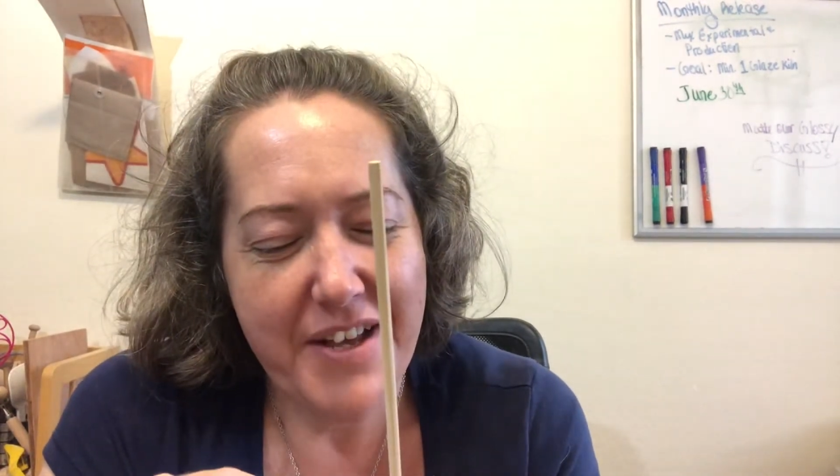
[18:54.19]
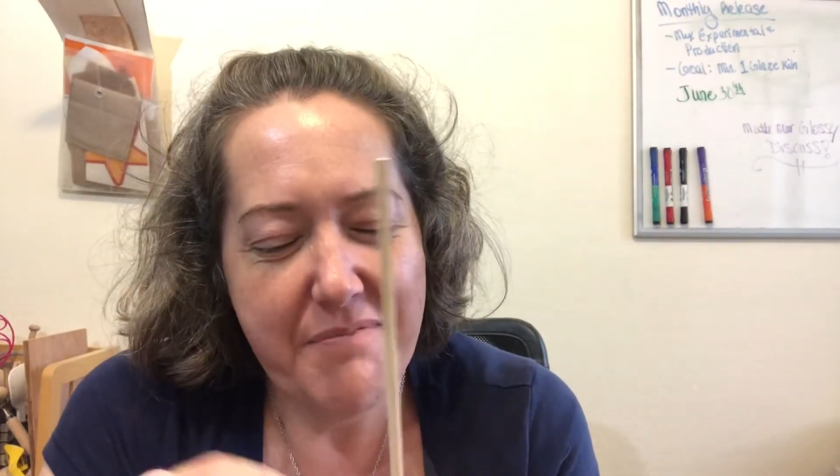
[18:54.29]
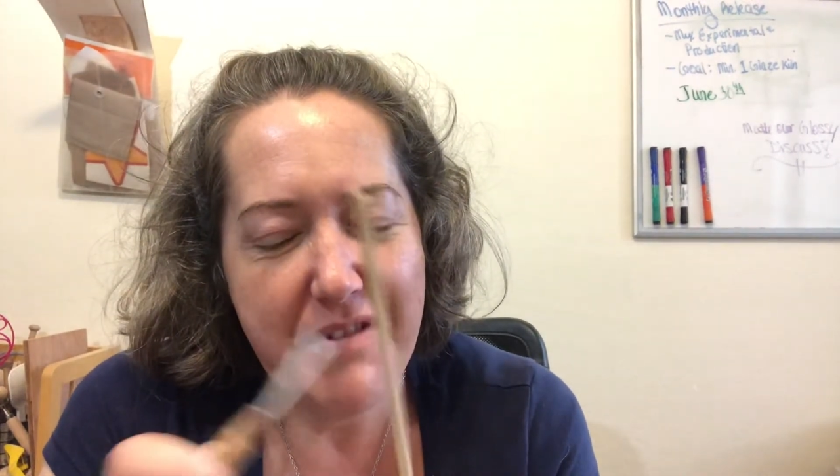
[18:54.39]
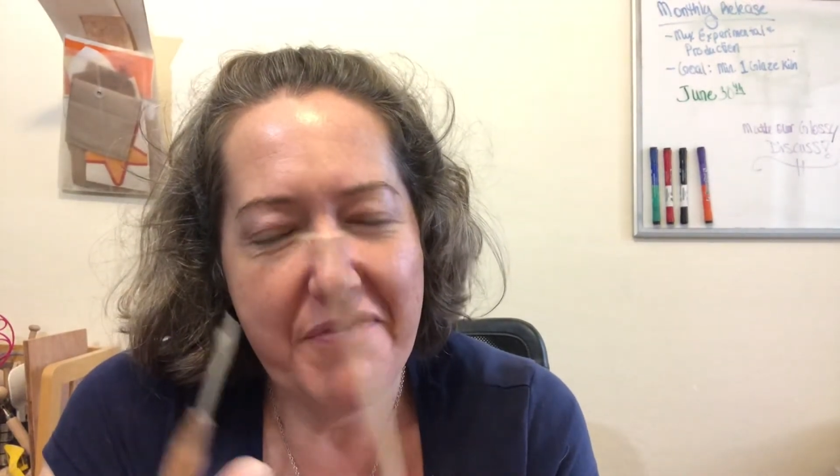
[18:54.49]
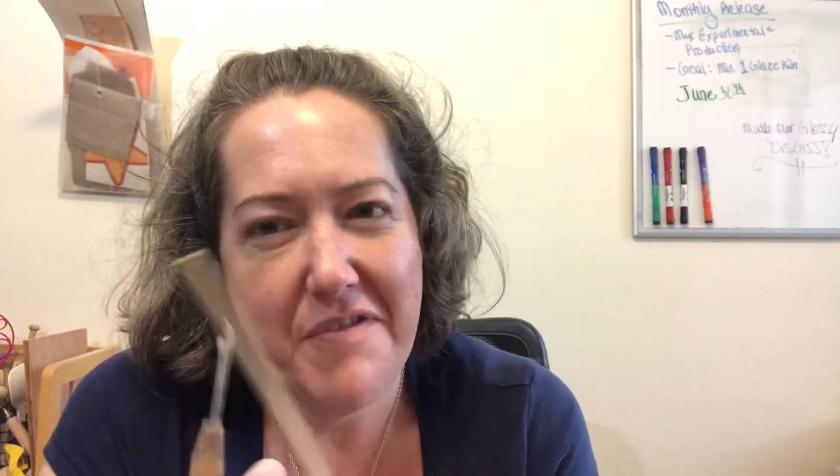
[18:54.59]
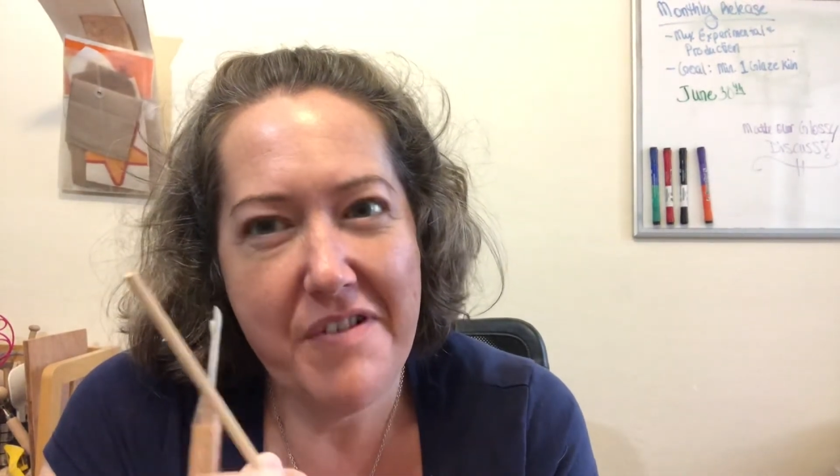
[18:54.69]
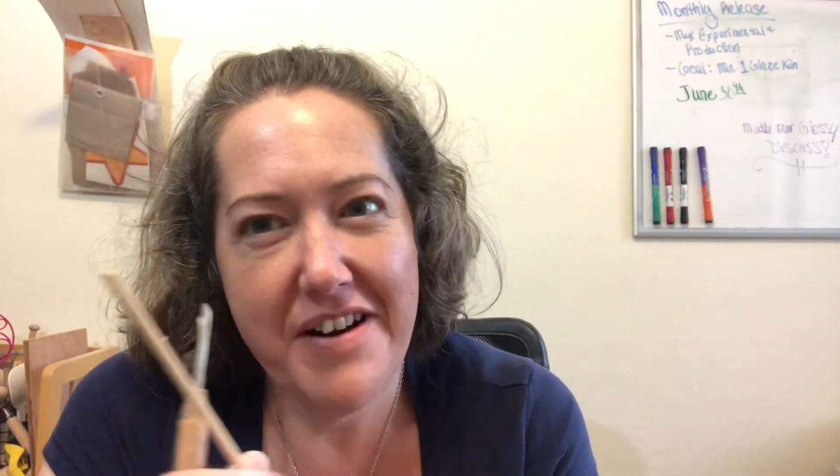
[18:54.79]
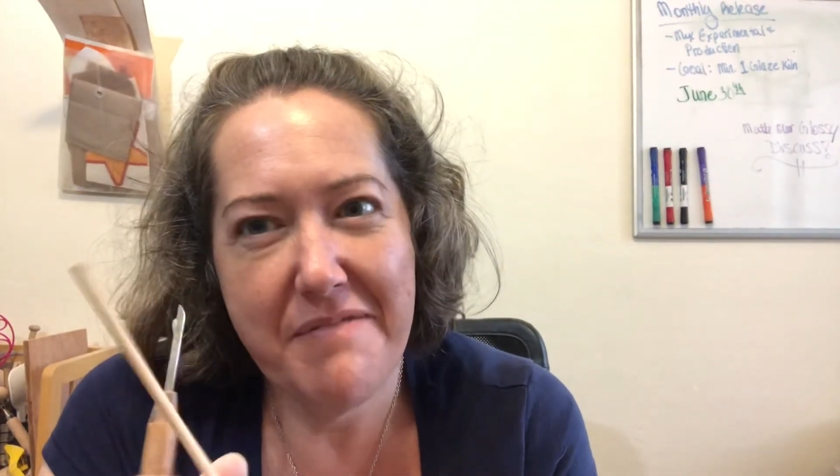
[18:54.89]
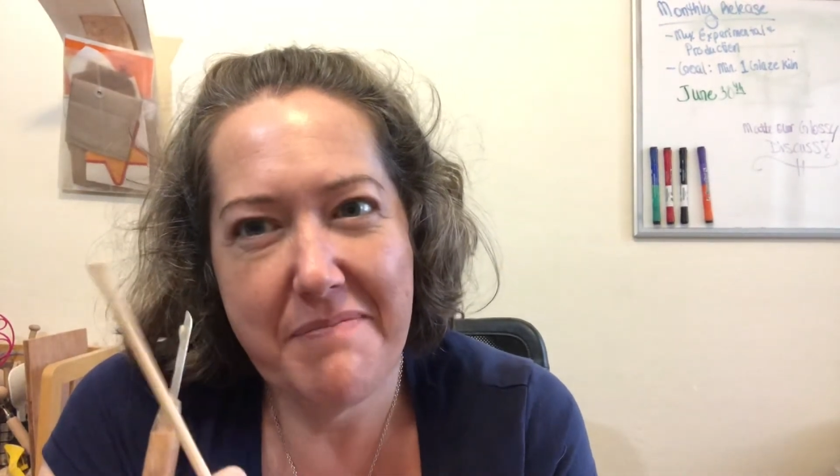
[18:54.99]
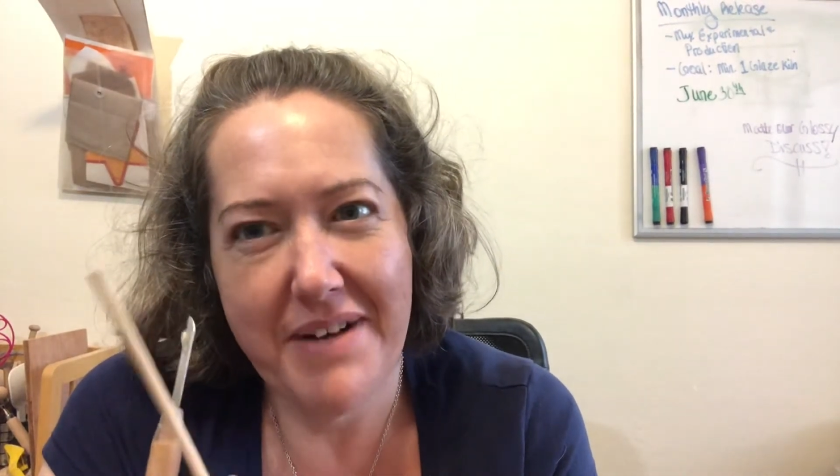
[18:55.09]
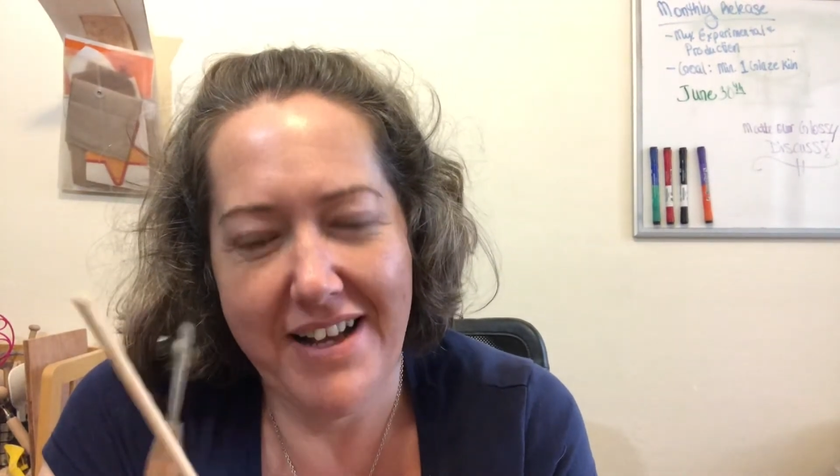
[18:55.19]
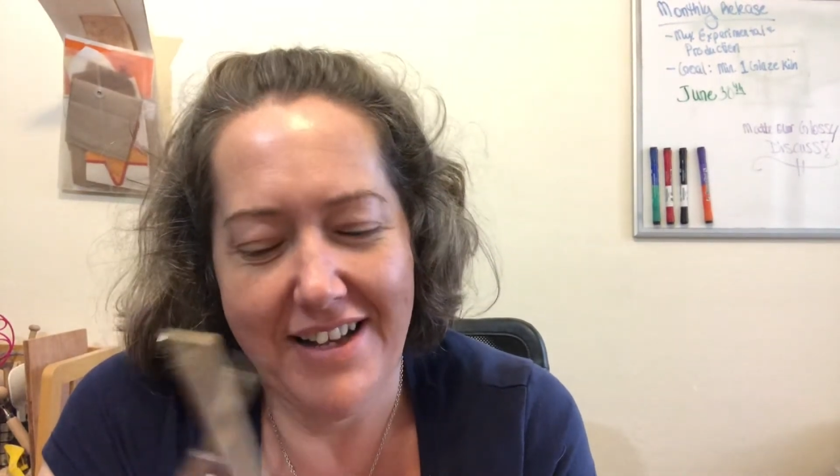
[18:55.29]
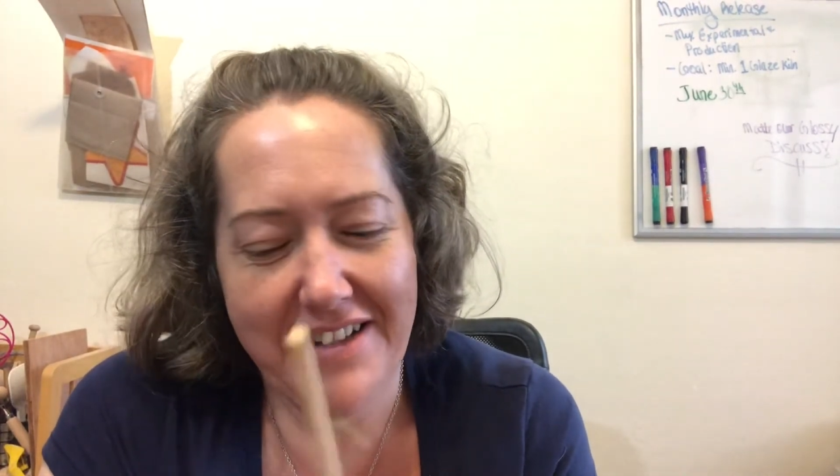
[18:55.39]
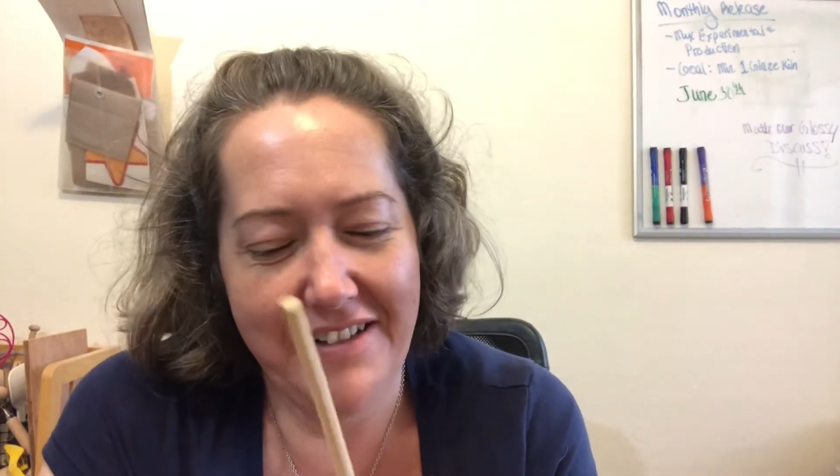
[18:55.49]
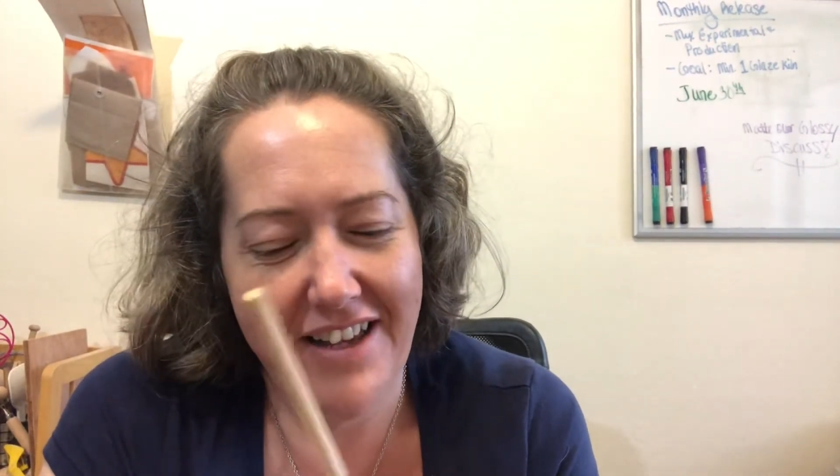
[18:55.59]
before, but
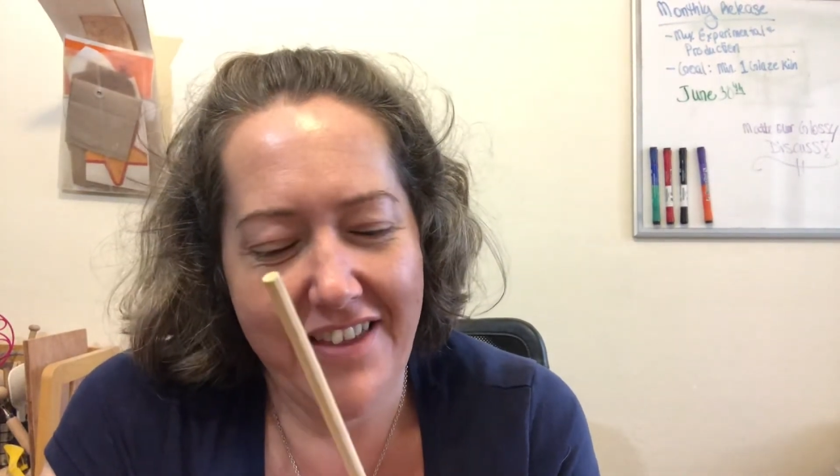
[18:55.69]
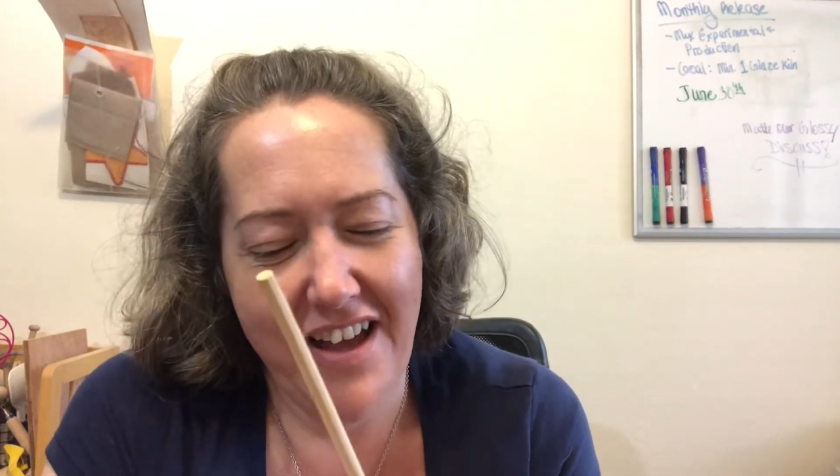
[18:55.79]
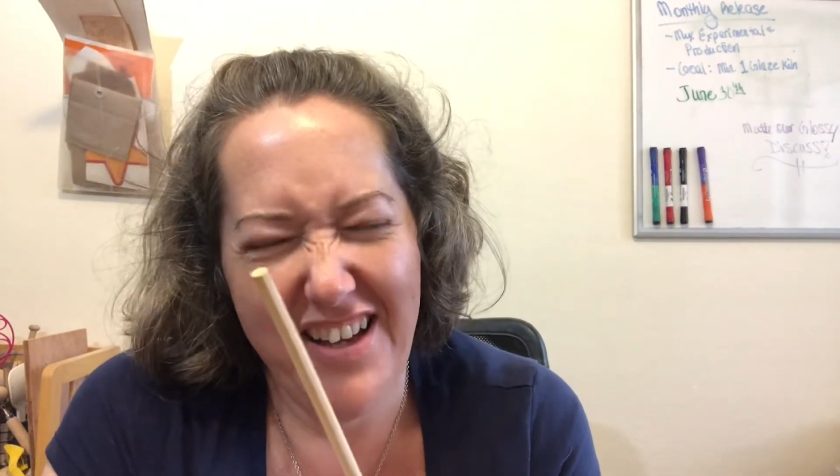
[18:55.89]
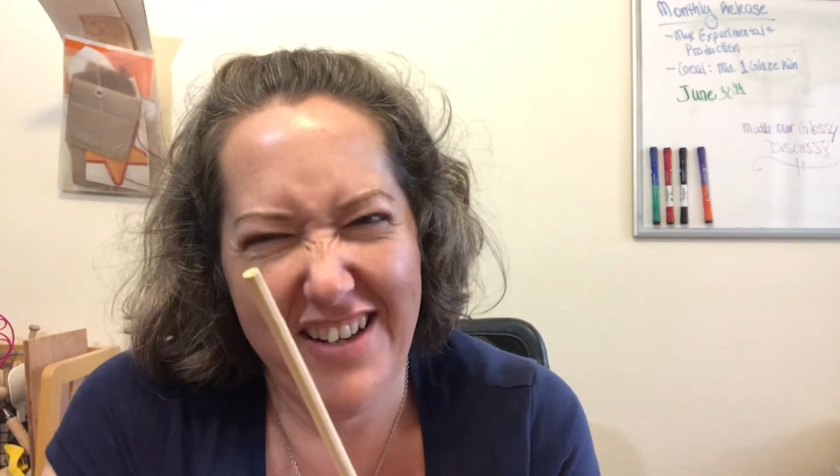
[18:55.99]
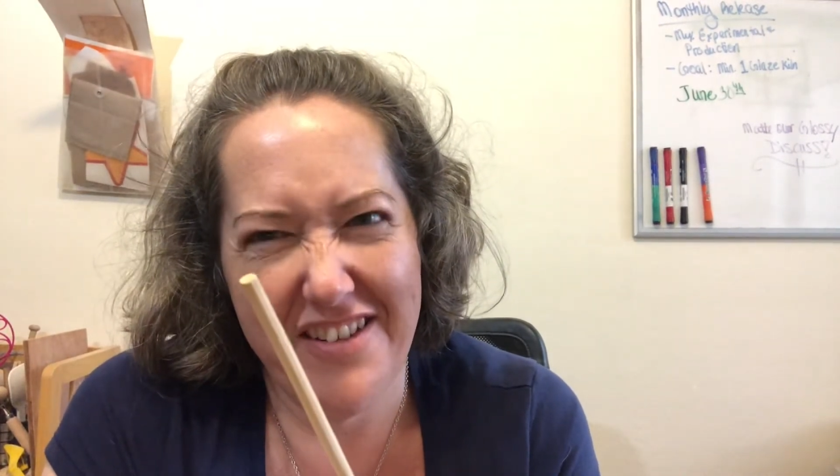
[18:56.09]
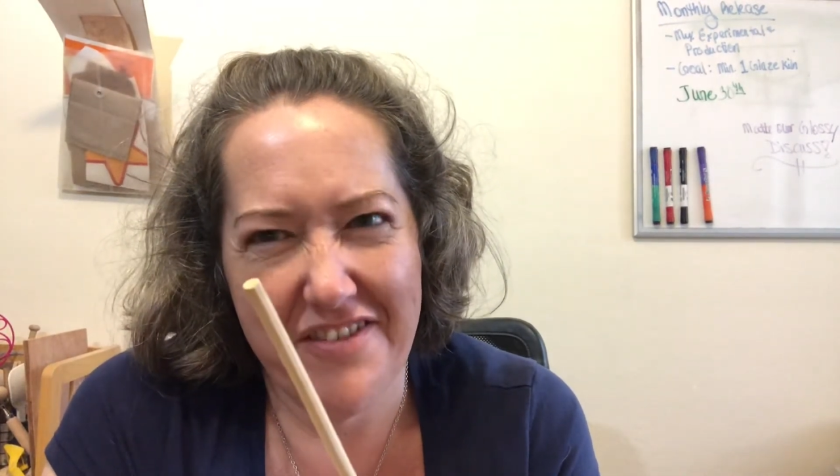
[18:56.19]
I thought, you know,